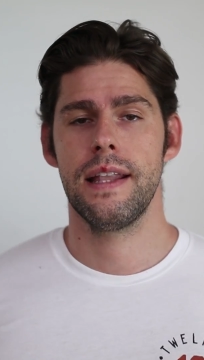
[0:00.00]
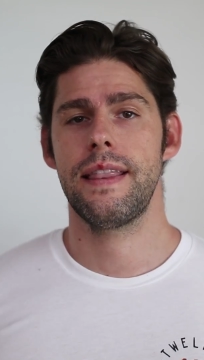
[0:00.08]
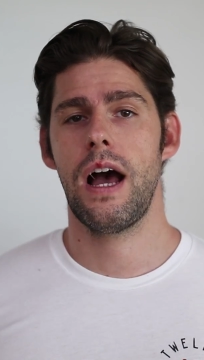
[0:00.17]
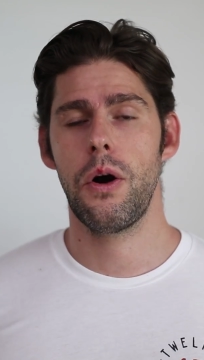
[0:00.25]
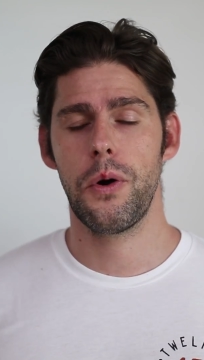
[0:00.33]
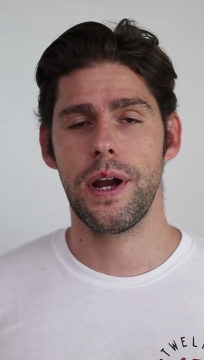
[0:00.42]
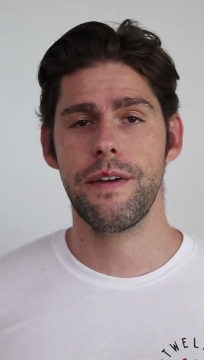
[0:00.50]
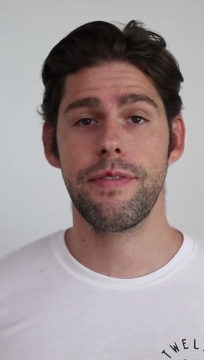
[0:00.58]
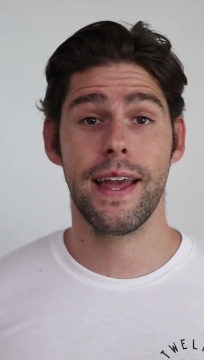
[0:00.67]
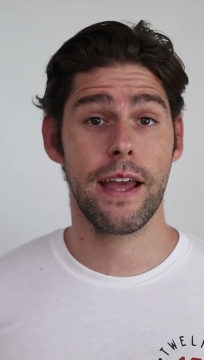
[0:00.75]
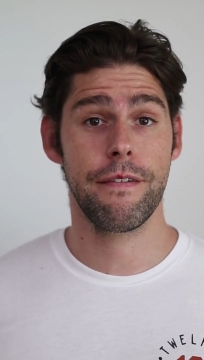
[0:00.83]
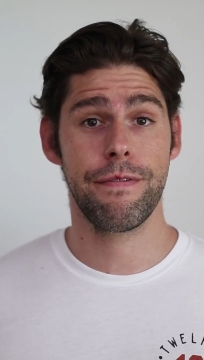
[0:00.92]
Now if
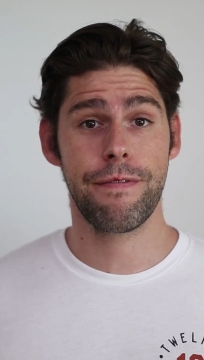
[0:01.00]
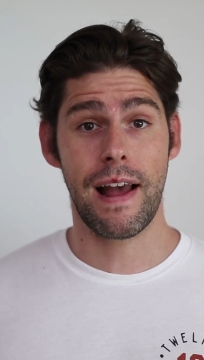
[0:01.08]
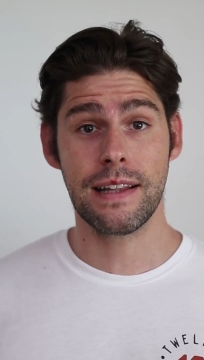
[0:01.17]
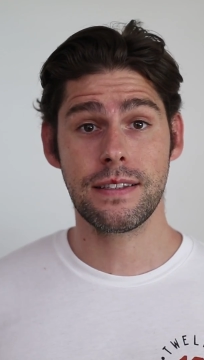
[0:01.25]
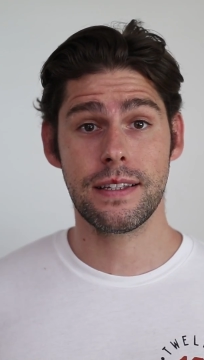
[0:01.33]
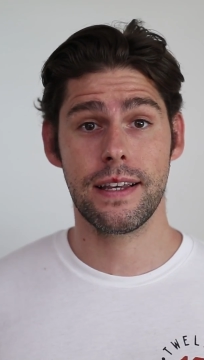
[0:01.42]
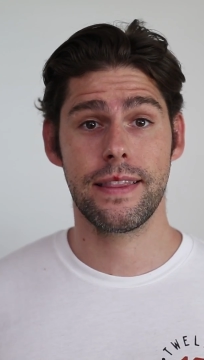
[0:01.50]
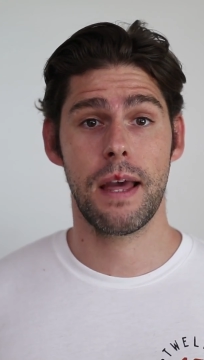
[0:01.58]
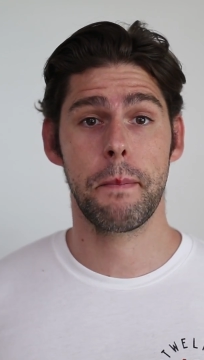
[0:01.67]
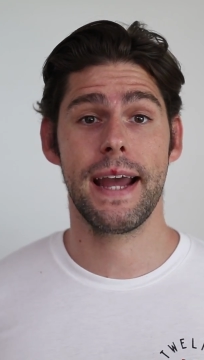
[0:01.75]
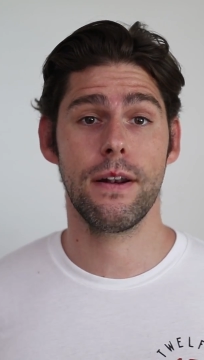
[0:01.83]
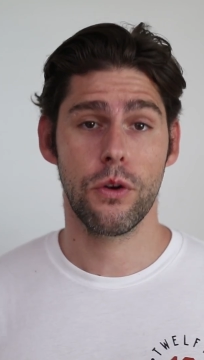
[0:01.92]
they get fancy, they
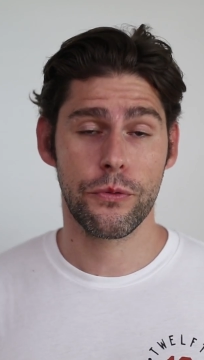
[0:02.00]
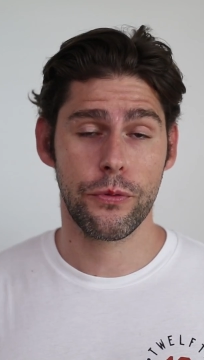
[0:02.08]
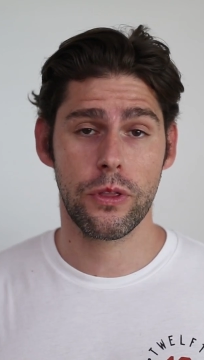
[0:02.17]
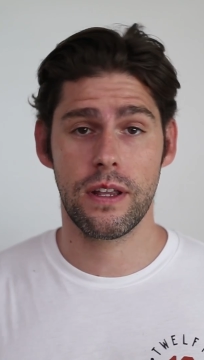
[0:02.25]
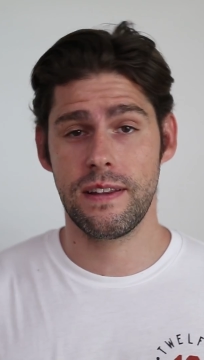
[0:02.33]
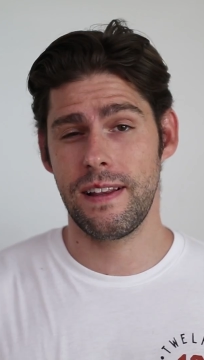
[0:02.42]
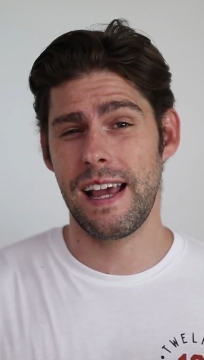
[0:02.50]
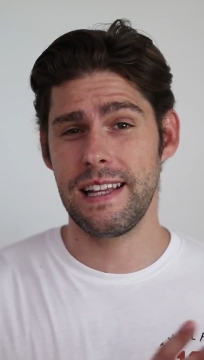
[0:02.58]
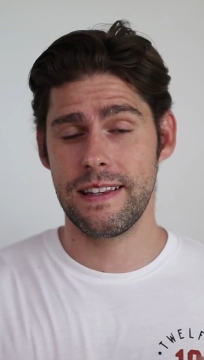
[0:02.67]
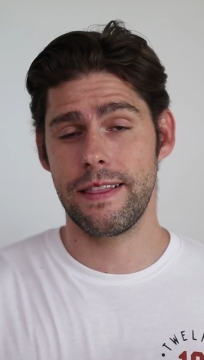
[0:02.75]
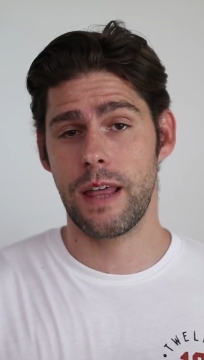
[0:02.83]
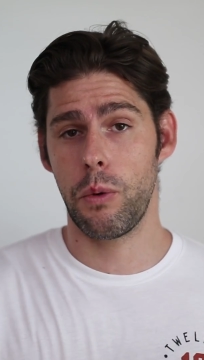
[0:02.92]
might look for the
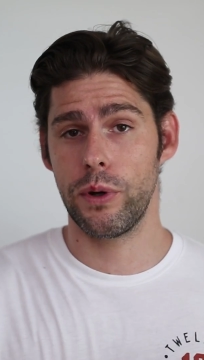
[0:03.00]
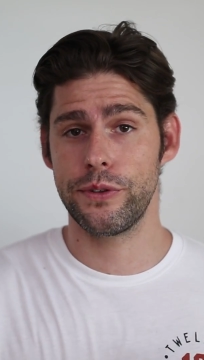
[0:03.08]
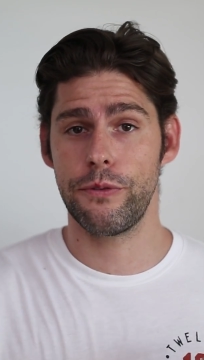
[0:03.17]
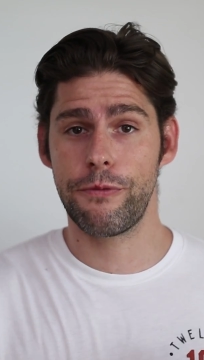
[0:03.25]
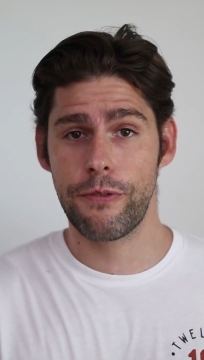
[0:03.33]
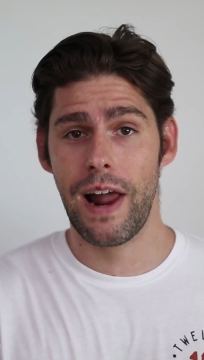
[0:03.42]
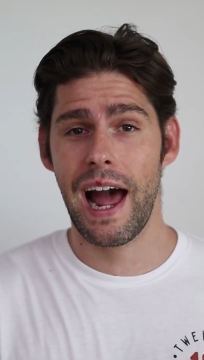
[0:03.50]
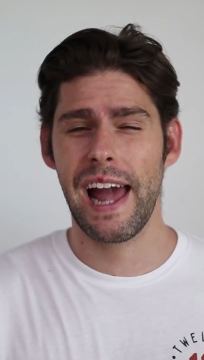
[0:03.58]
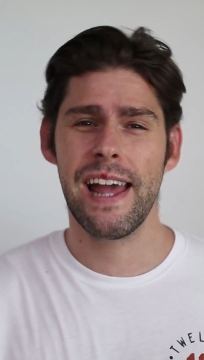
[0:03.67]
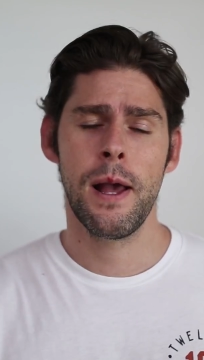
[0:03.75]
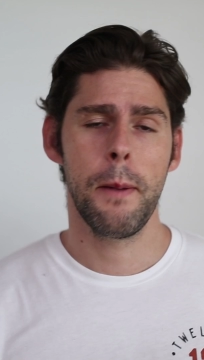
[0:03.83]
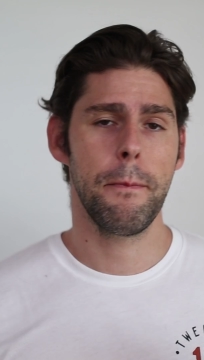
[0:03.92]
date that they want to
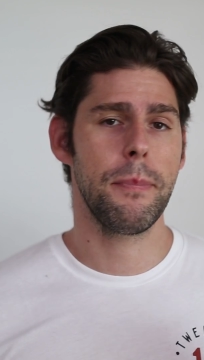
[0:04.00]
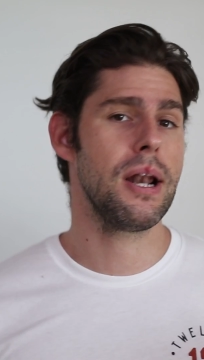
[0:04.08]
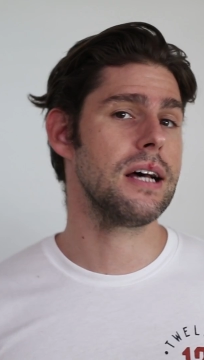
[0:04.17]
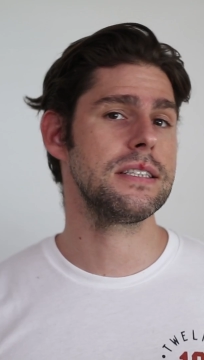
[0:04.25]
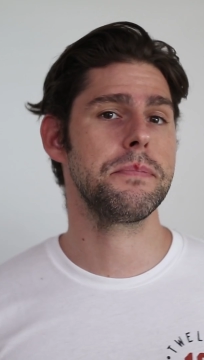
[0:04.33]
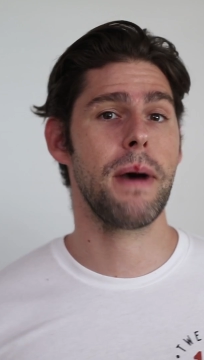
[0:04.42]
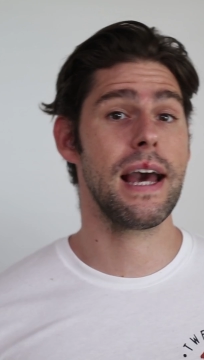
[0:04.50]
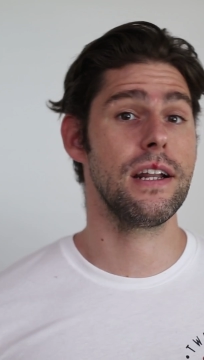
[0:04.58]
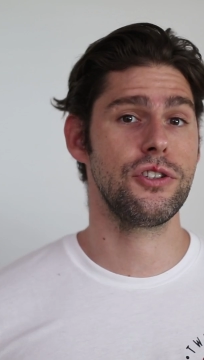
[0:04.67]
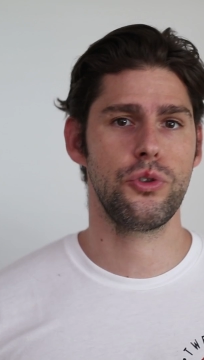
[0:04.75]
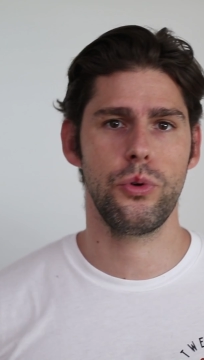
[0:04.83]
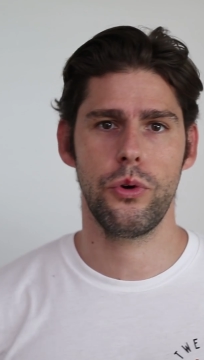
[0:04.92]
fly plus
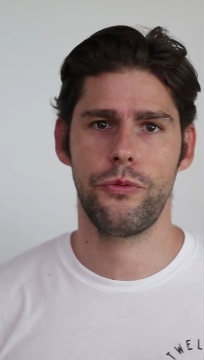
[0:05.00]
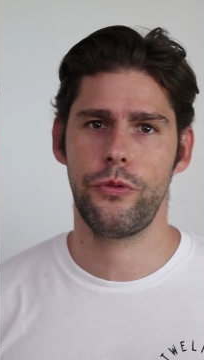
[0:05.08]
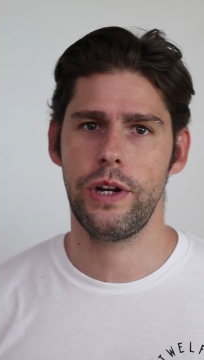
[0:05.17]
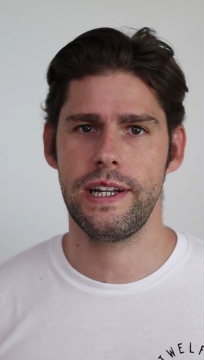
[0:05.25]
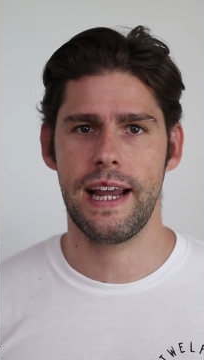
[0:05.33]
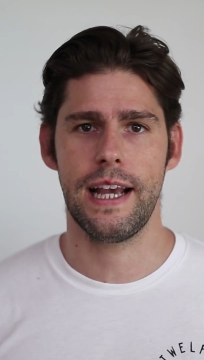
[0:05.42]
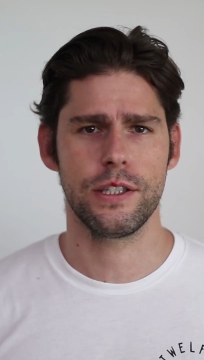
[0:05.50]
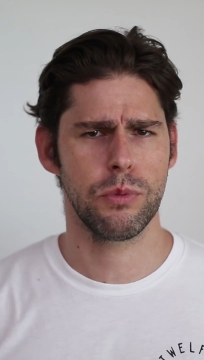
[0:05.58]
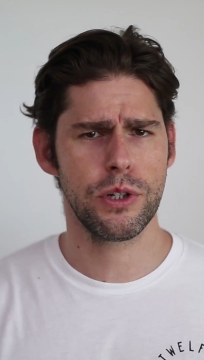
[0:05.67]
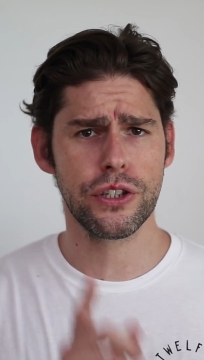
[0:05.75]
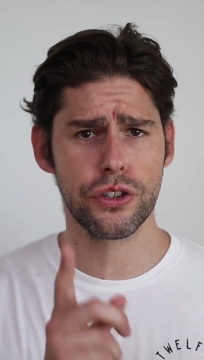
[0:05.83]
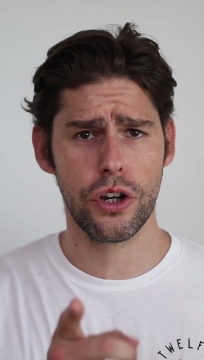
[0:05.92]
minus 2 or 3 days,
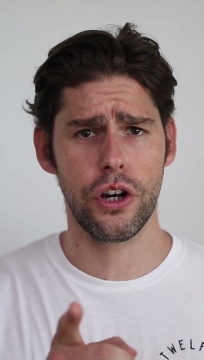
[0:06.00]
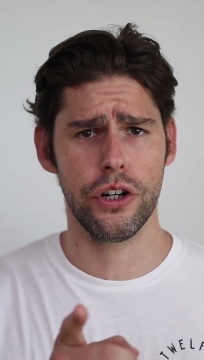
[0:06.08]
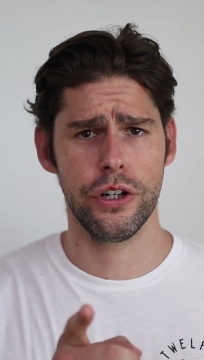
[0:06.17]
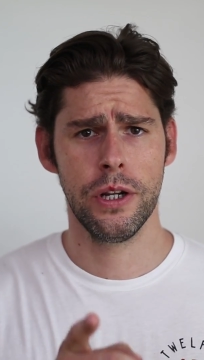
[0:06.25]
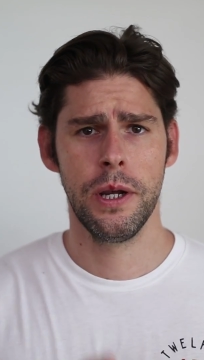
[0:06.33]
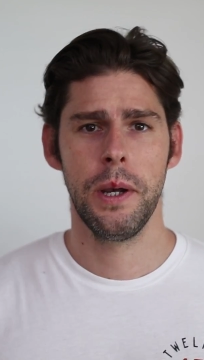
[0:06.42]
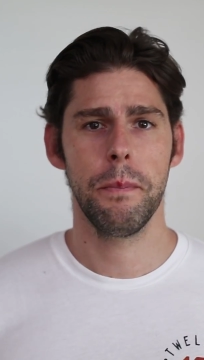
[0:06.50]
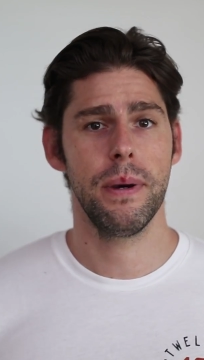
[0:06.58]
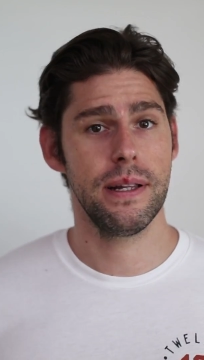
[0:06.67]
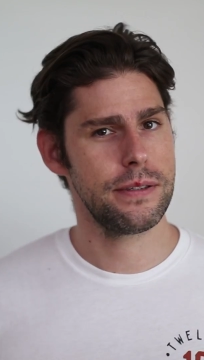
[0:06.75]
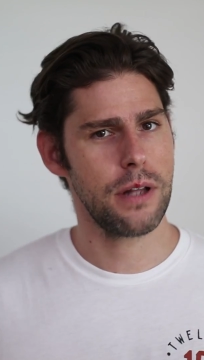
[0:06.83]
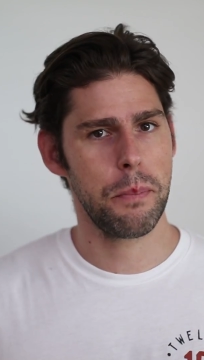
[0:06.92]
which is good, but
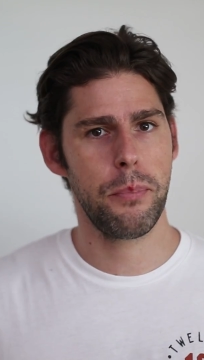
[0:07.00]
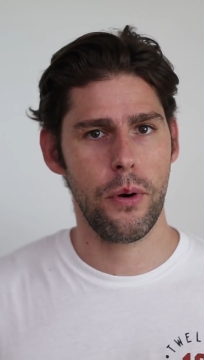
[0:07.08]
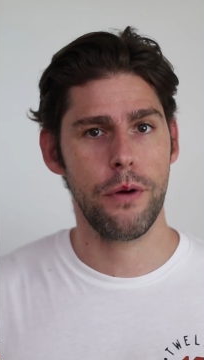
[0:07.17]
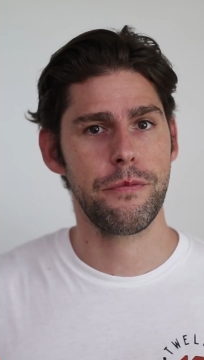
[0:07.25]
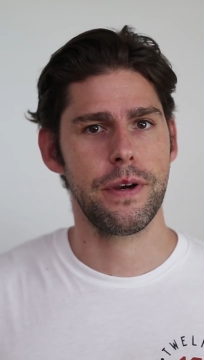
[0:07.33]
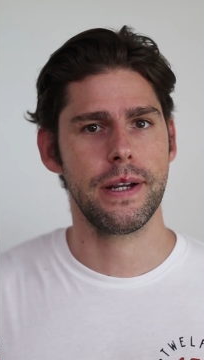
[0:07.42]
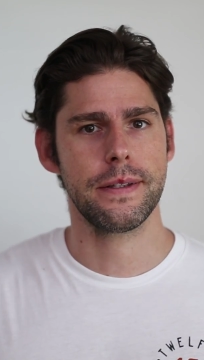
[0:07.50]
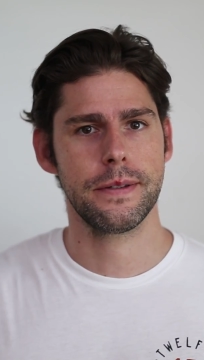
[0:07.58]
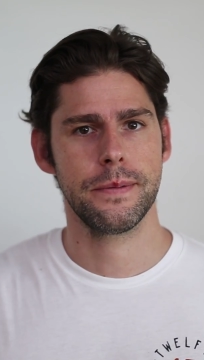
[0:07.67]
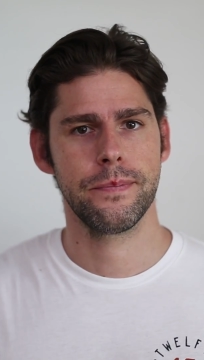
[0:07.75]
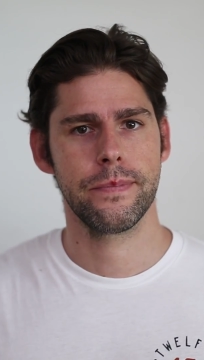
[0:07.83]
it's not perfect.